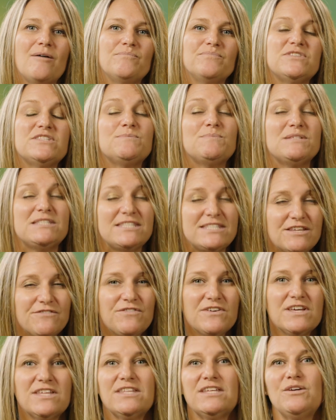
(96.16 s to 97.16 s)

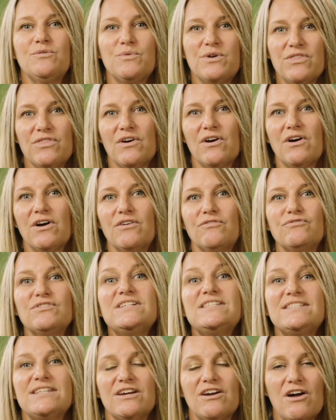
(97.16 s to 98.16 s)
Specifically with our
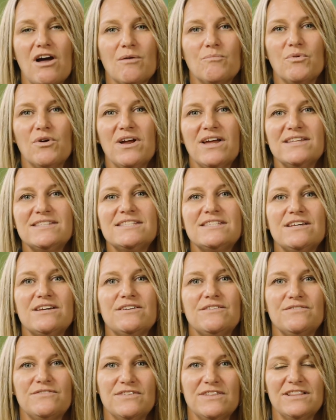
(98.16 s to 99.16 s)
recent
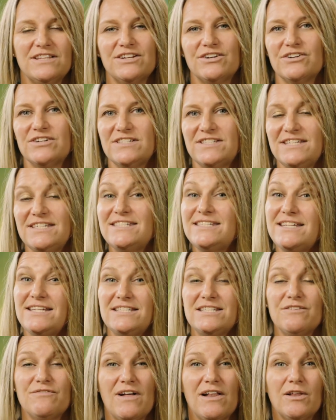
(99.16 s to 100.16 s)
comprehensive literacy state
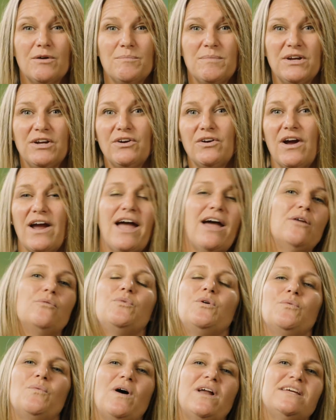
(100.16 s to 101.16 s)
development grant,
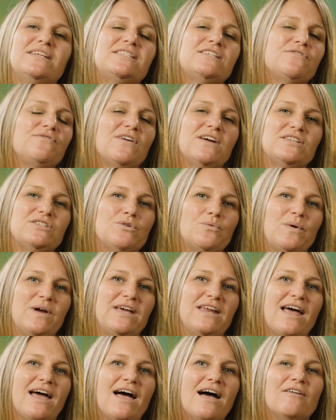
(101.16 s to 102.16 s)
we wanted to find a
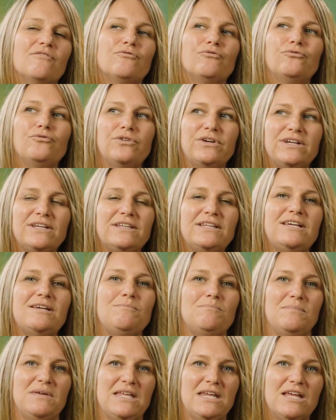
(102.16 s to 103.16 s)
way to have really
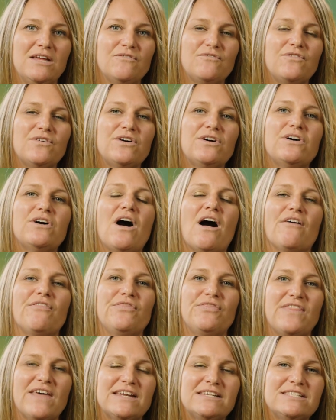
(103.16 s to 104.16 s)
meaningful,
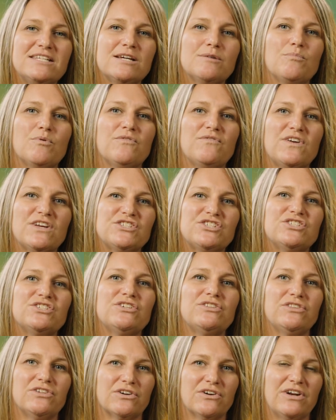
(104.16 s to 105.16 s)
authentic
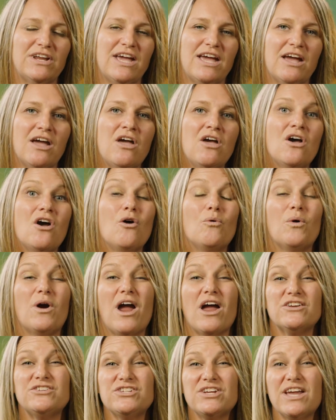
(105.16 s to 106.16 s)
professional learning where
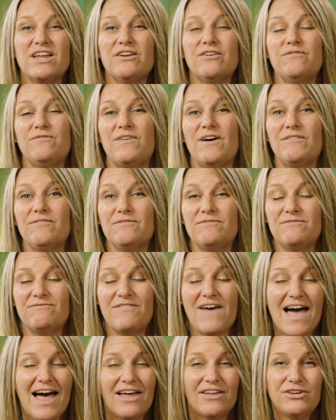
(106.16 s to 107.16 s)
educators felt
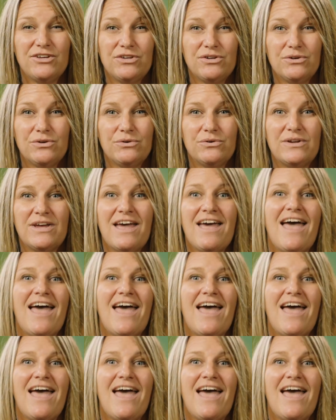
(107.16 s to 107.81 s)
valued,